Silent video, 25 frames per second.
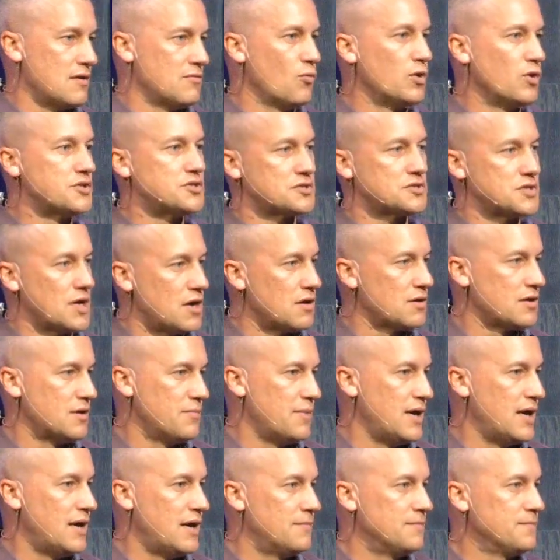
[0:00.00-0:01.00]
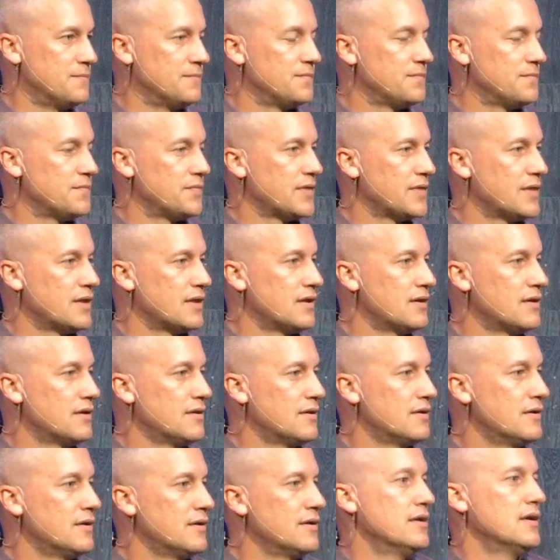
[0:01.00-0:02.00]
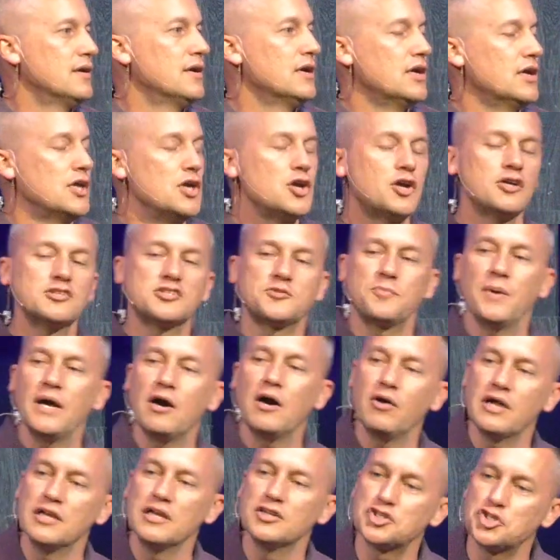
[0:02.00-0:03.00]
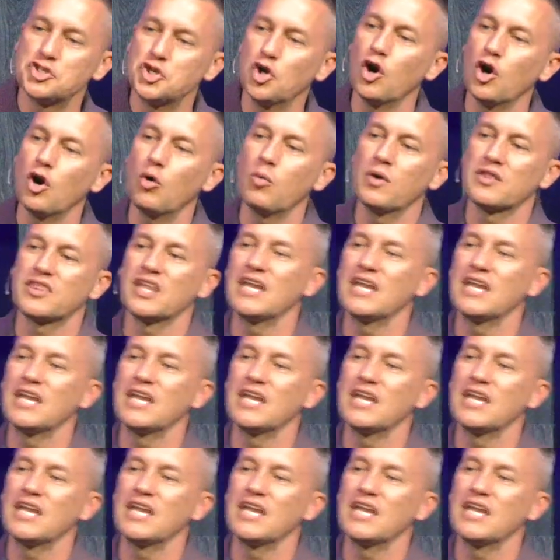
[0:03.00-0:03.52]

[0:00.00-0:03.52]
and what you're talking about. You can spell insure with